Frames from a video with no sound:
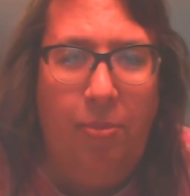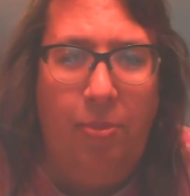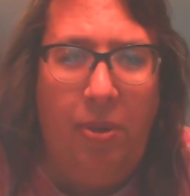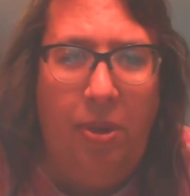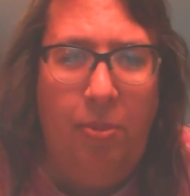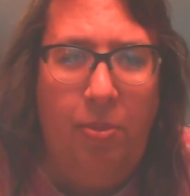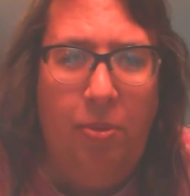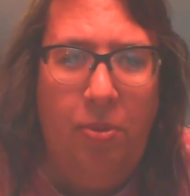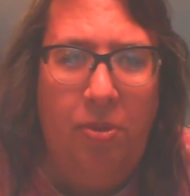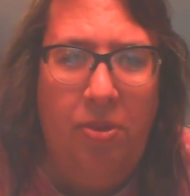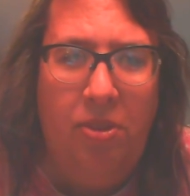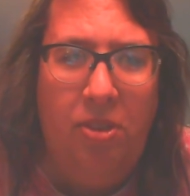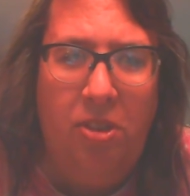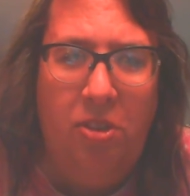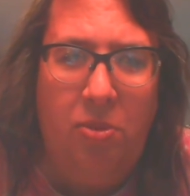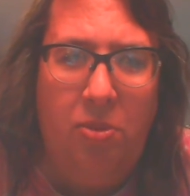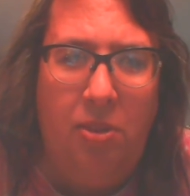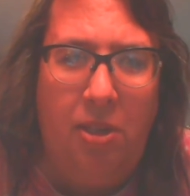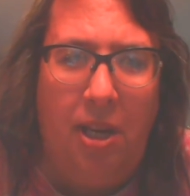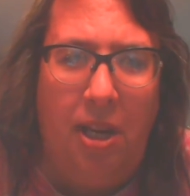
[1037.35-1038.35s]
people in
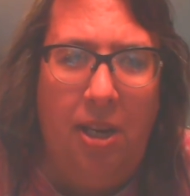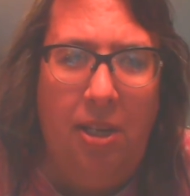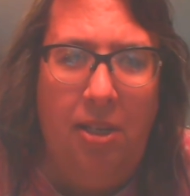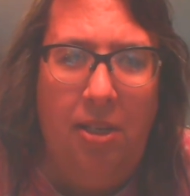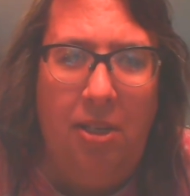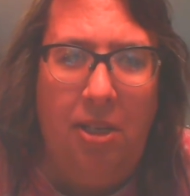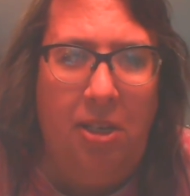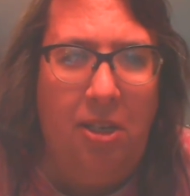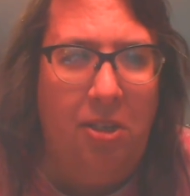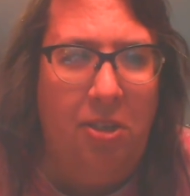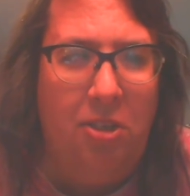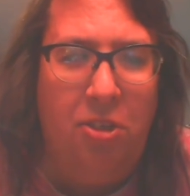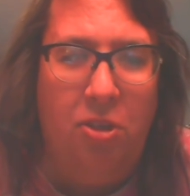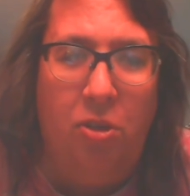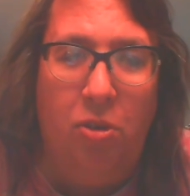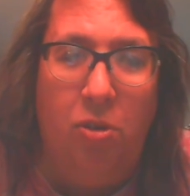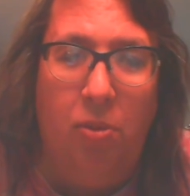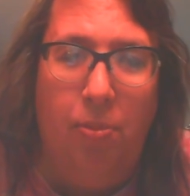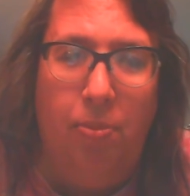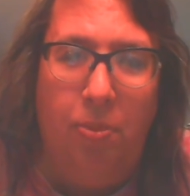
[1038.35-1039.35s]
this reality are
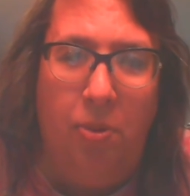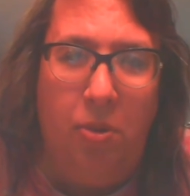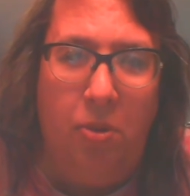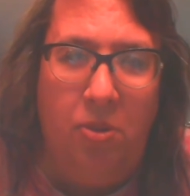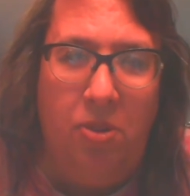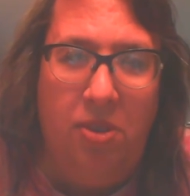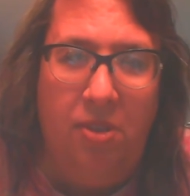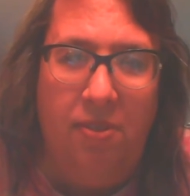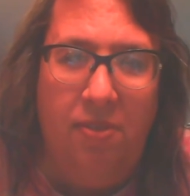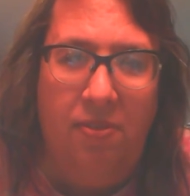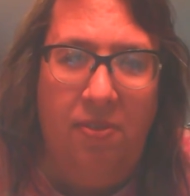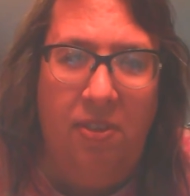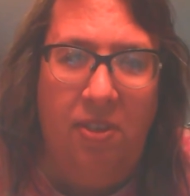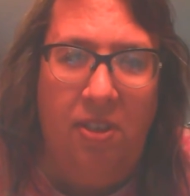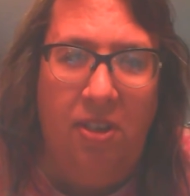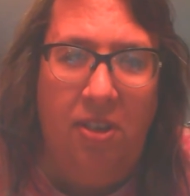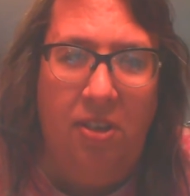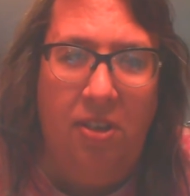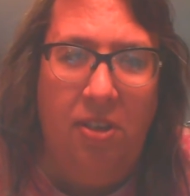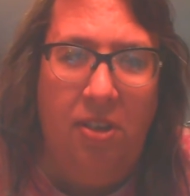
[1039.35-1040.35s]
so abusive,
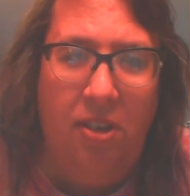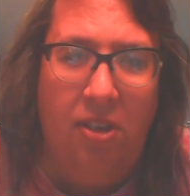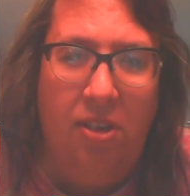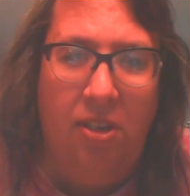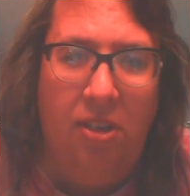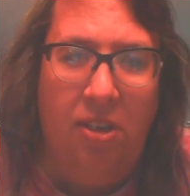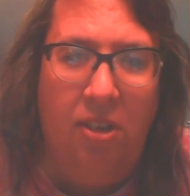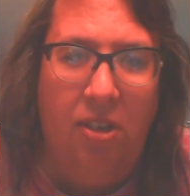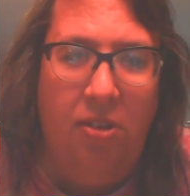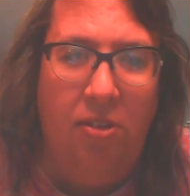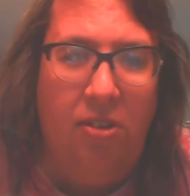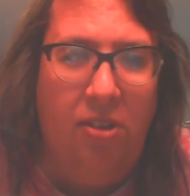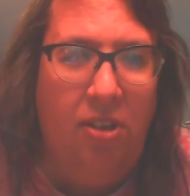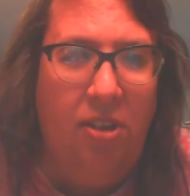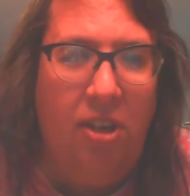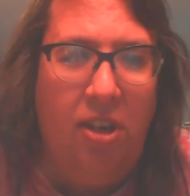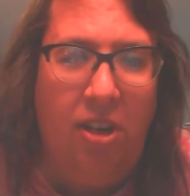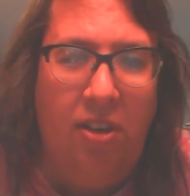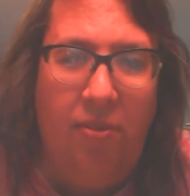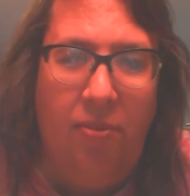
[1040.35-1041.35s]
and they're
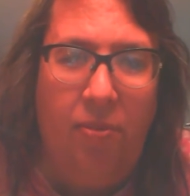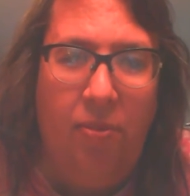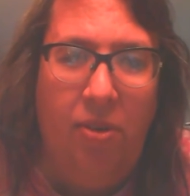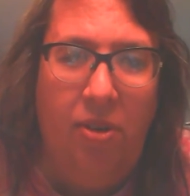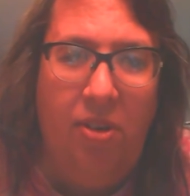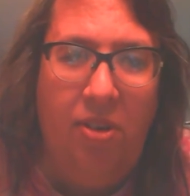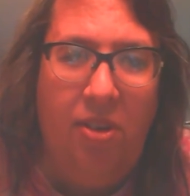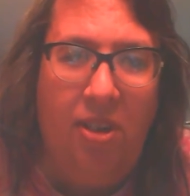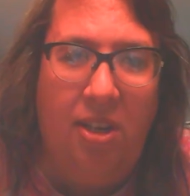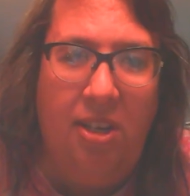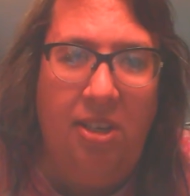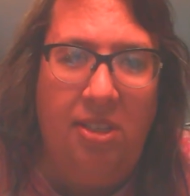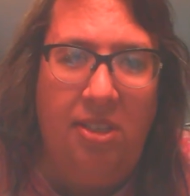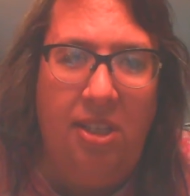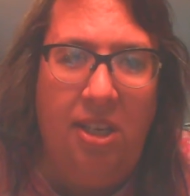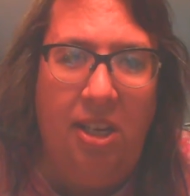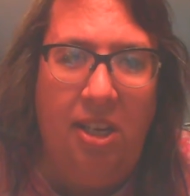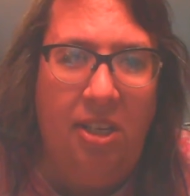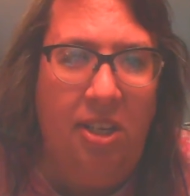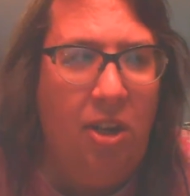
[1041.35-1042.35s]
not even realize
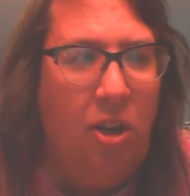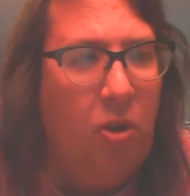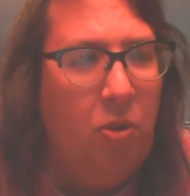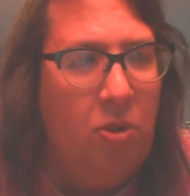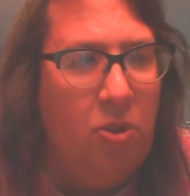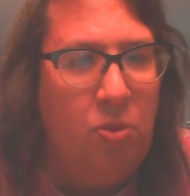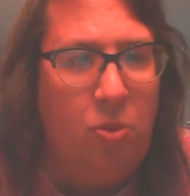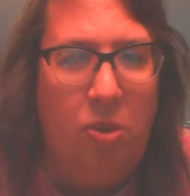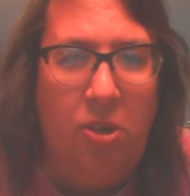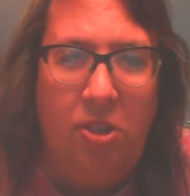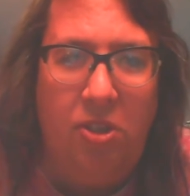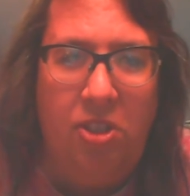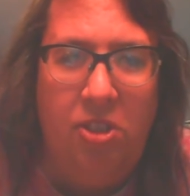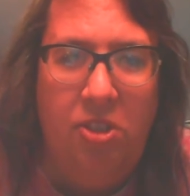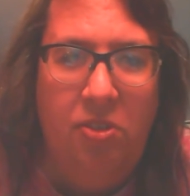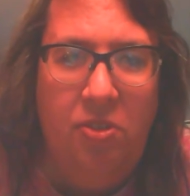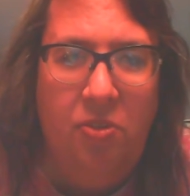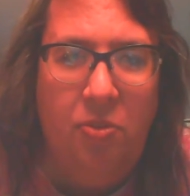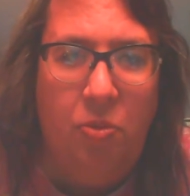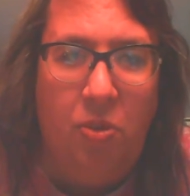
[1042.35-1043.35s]
that. They always want
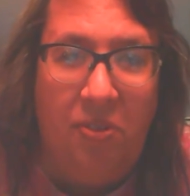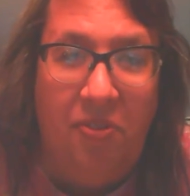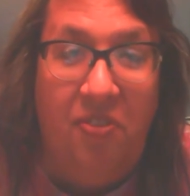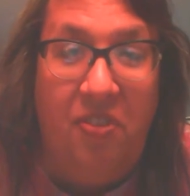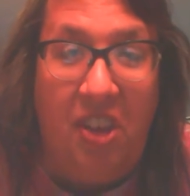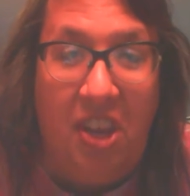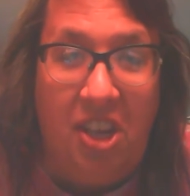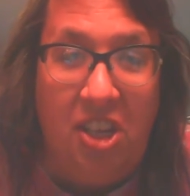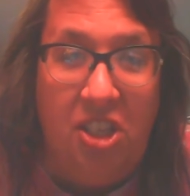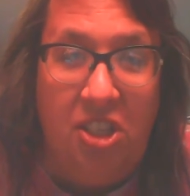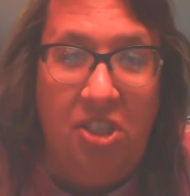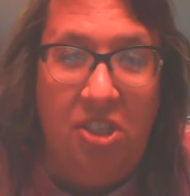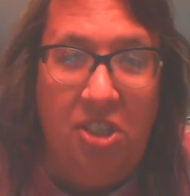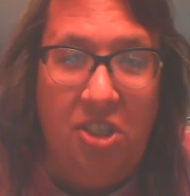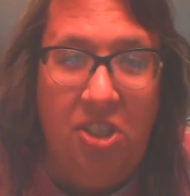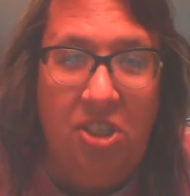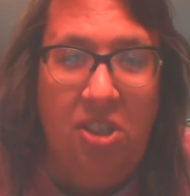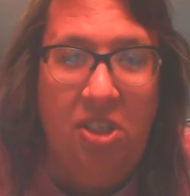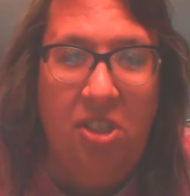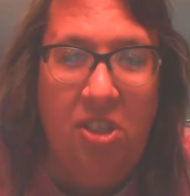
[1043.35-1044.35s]

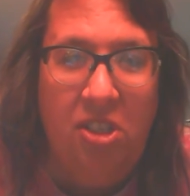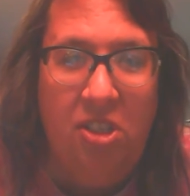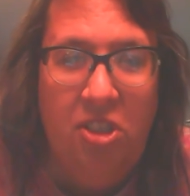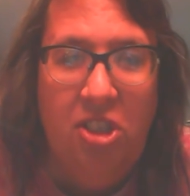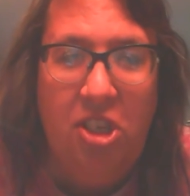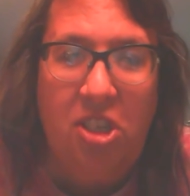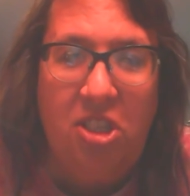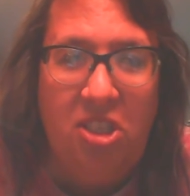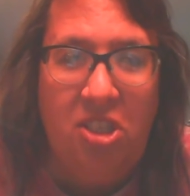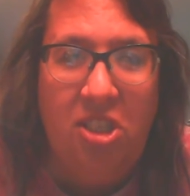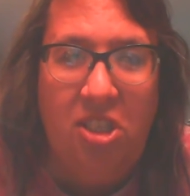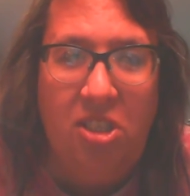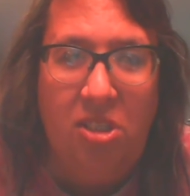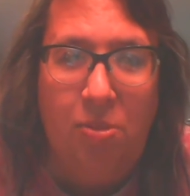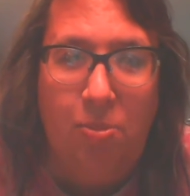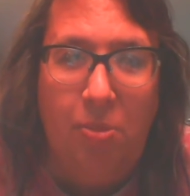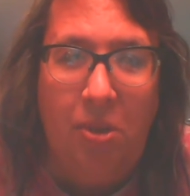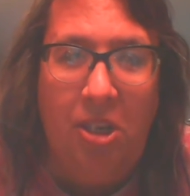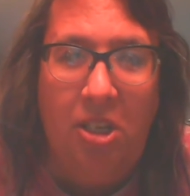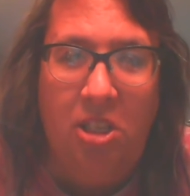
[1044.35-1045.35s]
revenge.
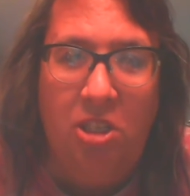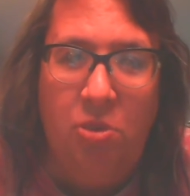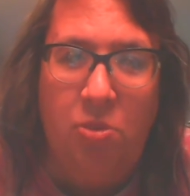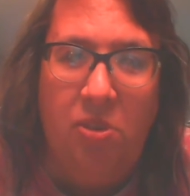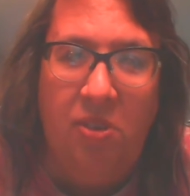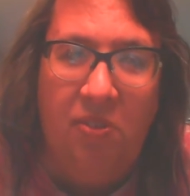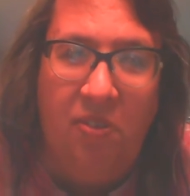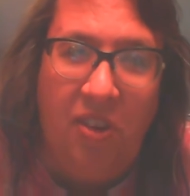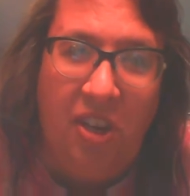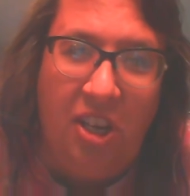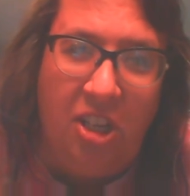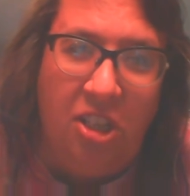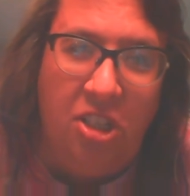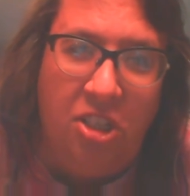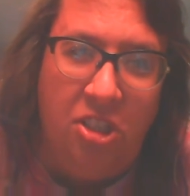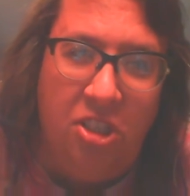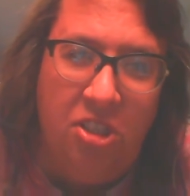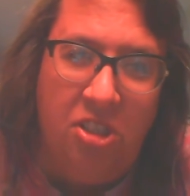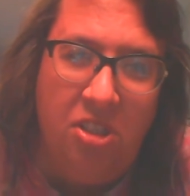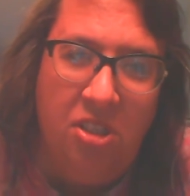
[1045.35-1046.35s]
Justice means
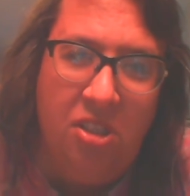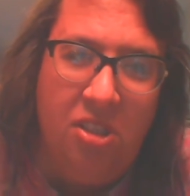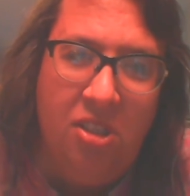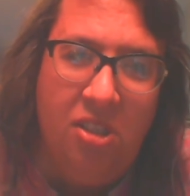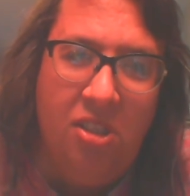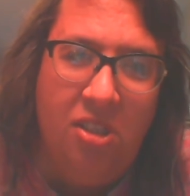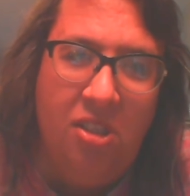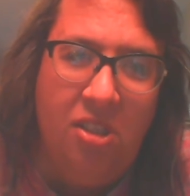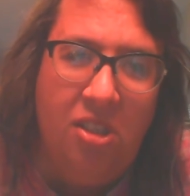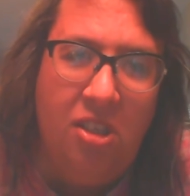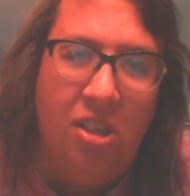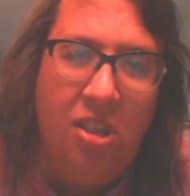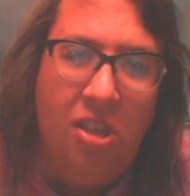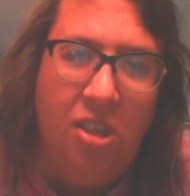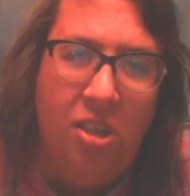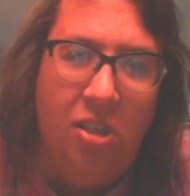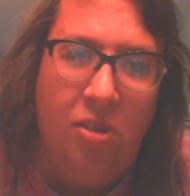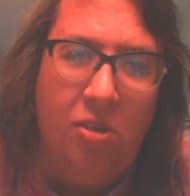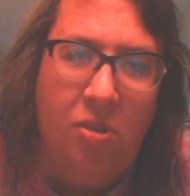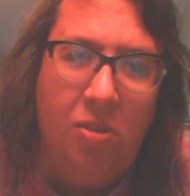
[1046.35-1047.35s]
revenge.
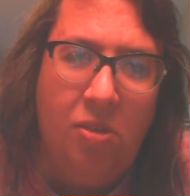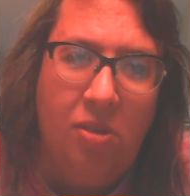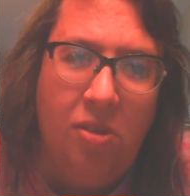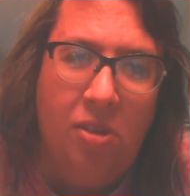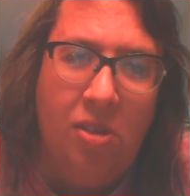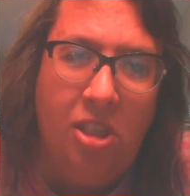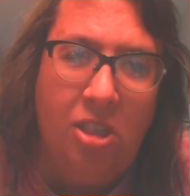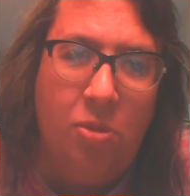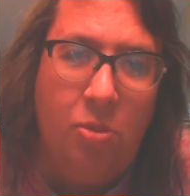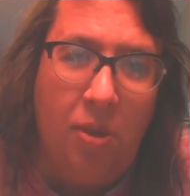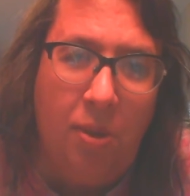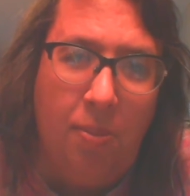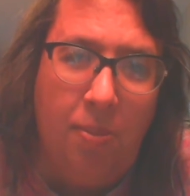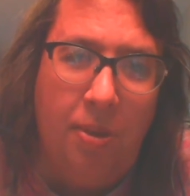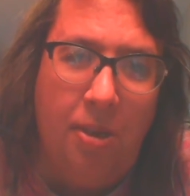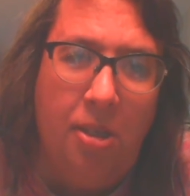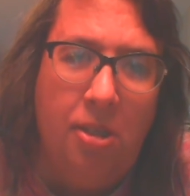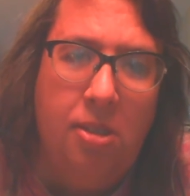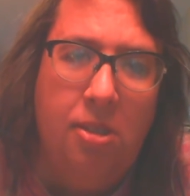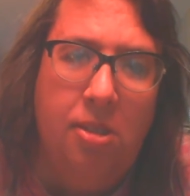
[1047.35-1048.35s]
That's what it
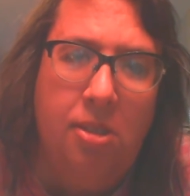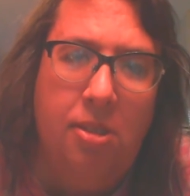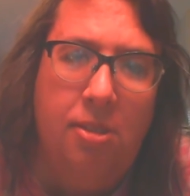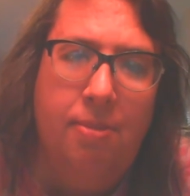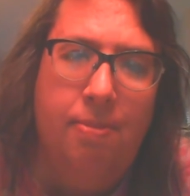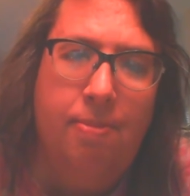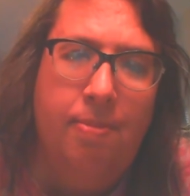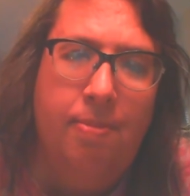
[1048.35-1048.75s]
means.